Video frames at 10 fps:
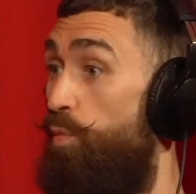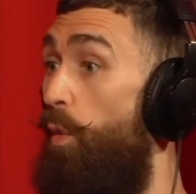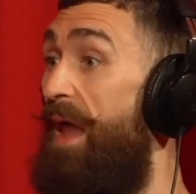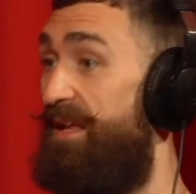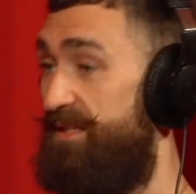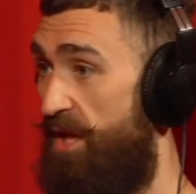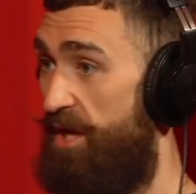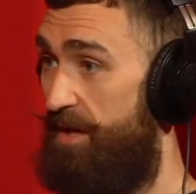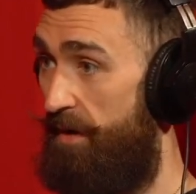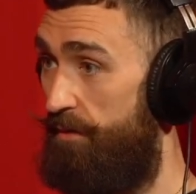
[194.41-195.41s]
well as
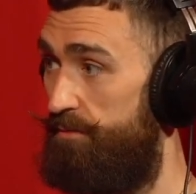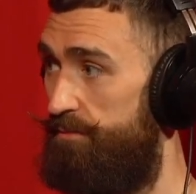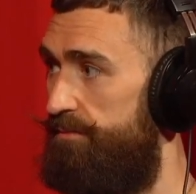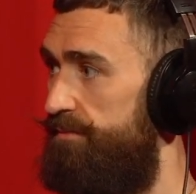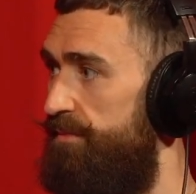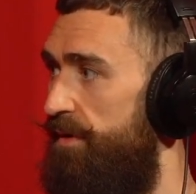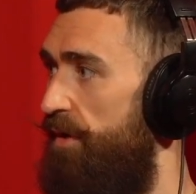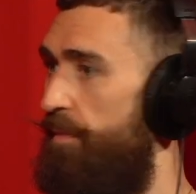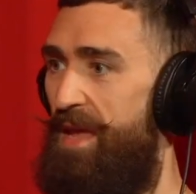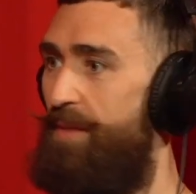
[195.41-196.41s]
learning about
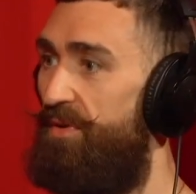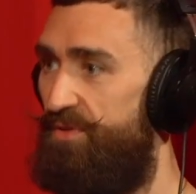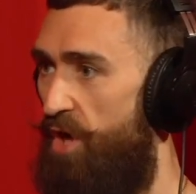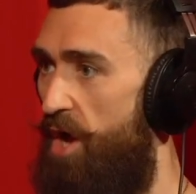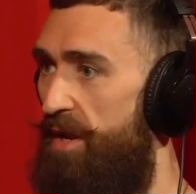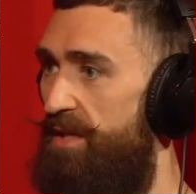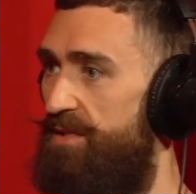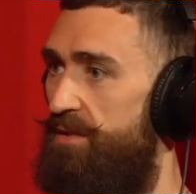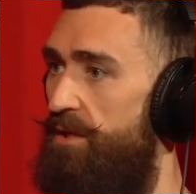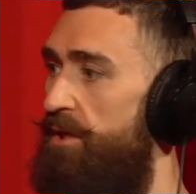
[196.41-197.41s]
other people's
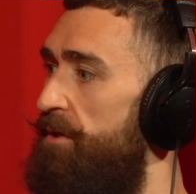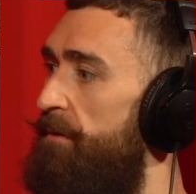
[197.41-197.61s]
journeys and